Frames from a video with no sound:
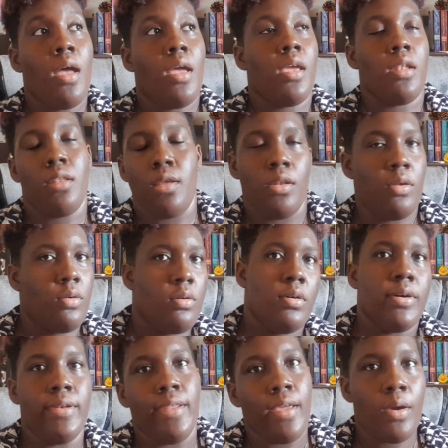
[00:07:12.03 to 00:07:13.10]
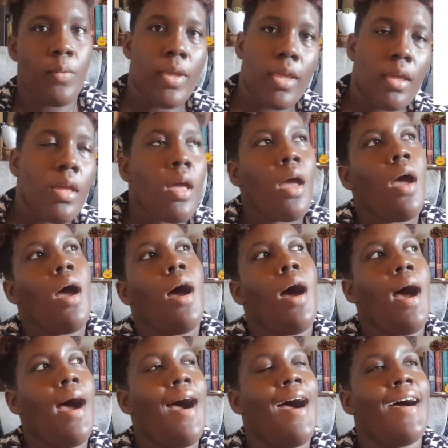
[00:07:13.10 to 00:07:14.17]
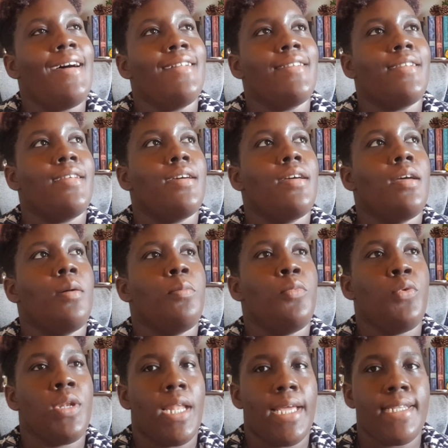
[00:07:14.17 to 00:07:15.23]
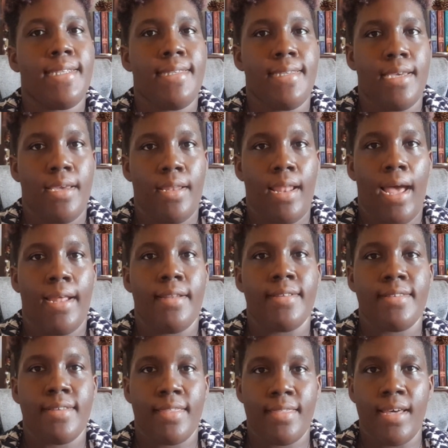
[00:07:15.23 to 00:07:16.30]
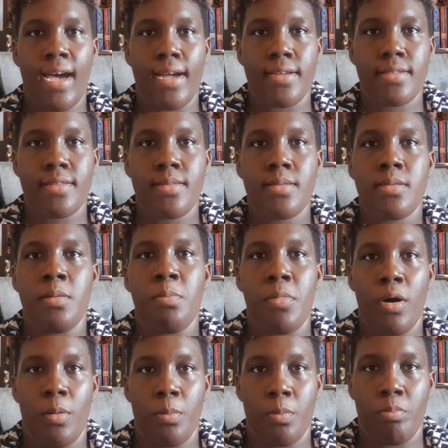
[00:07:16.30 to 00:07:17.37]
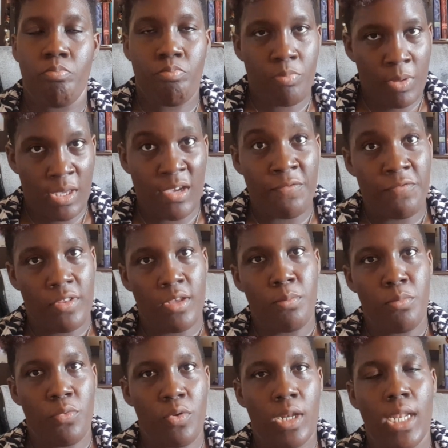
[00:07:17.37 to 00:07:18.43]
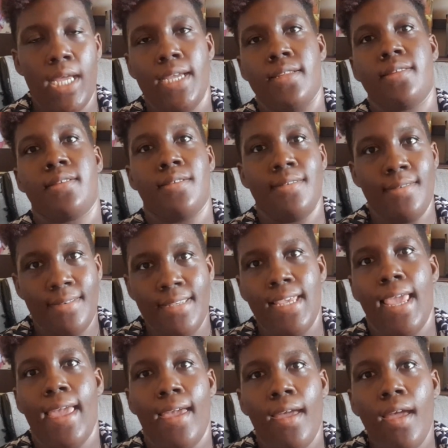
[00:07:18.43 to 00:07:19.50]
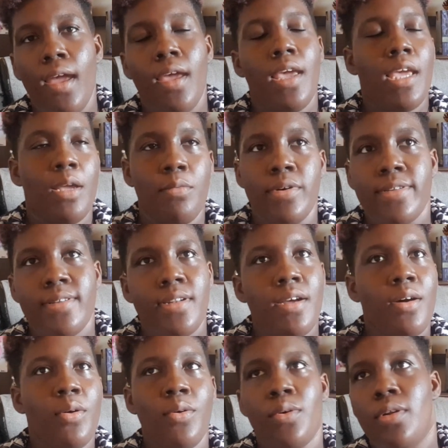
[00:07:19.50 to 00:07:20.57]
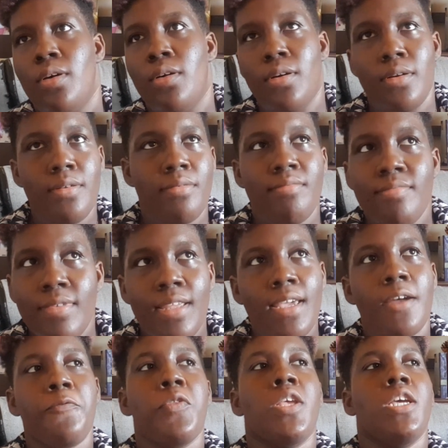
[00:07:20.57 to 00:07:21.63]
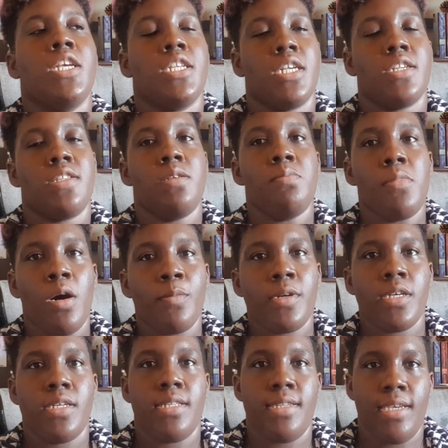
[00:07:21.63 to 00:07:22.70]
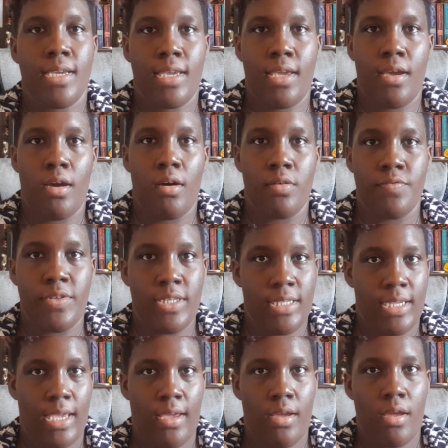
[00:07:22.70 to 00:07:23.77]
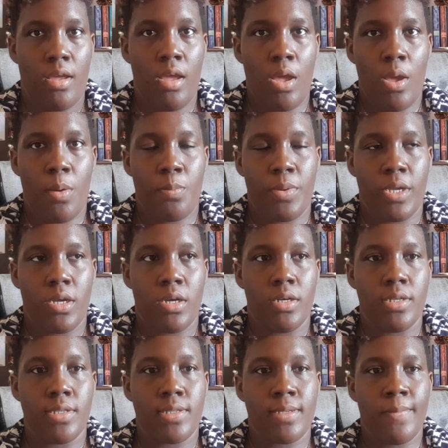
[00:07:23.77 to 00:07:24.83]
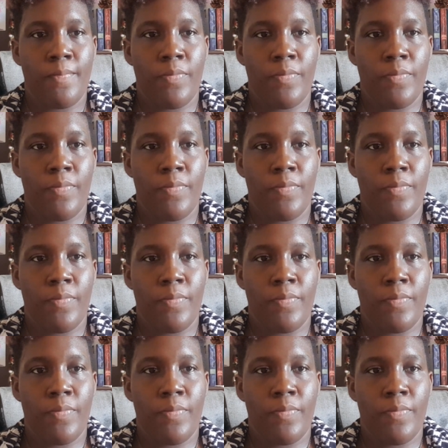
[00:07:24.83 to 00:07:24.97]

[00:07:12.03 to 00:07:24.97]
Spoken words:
and you know, a day away, and Moonlight did, and as a thanks, the mom gifted Moonlight Deer. It wasn't a whole all gift, it's just the mom couldn't take care of the deer because